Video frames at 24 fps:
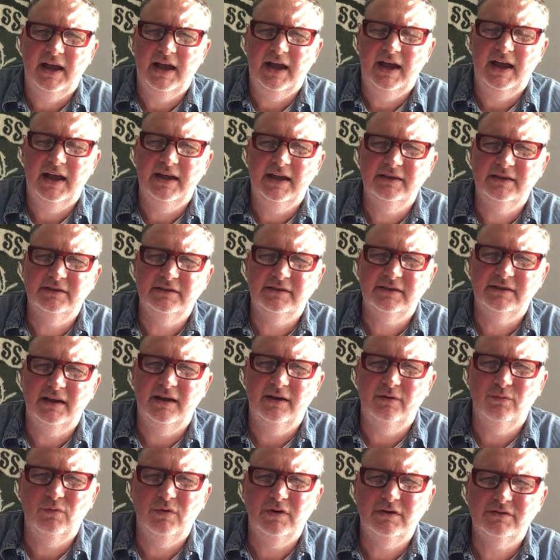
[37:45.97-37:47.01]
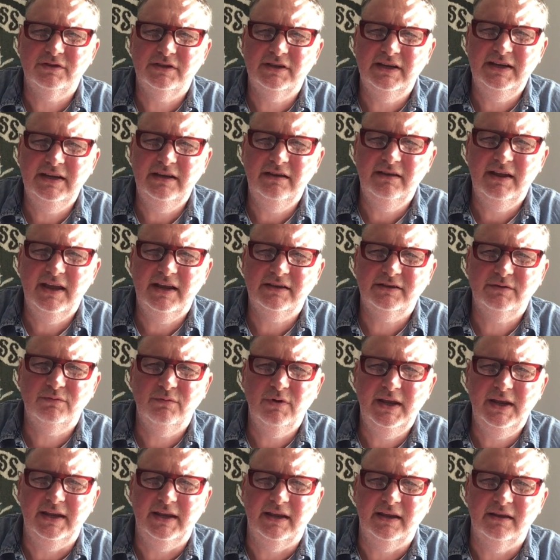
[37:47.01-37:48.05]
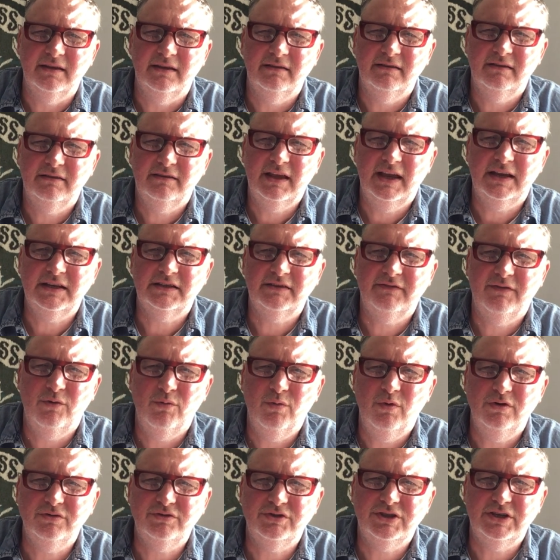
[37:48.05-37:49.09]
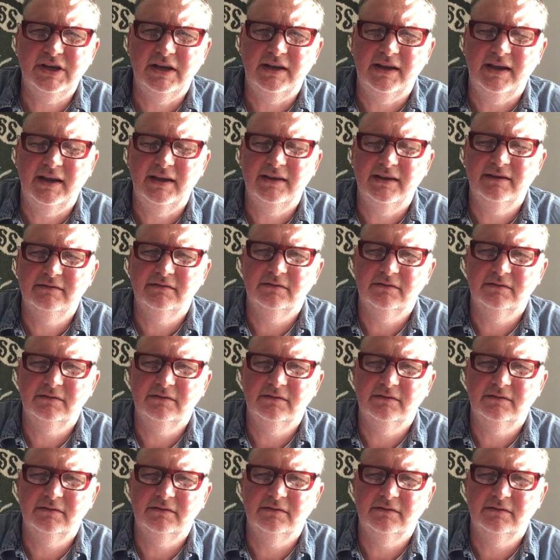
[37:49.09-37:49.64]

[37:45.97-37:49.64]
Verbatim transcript: And uh, we'll see you next week. Thanks for watching.